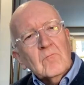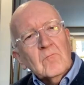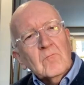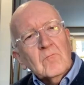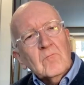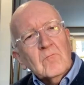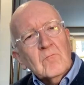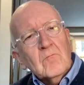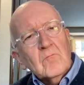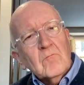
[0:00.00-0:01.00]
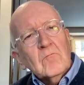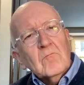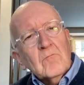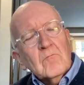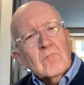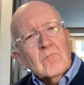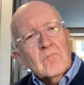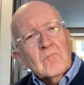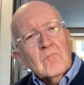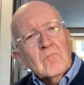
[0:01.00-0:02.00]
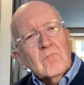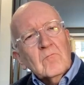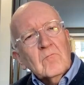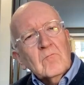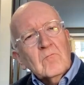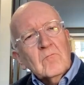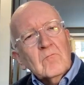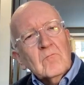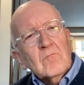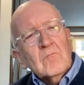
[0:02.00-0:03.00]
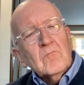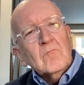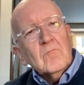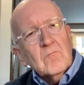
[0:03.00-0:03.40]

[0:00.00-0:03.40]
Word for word: how it's put together, whether it's a computer, an iPad.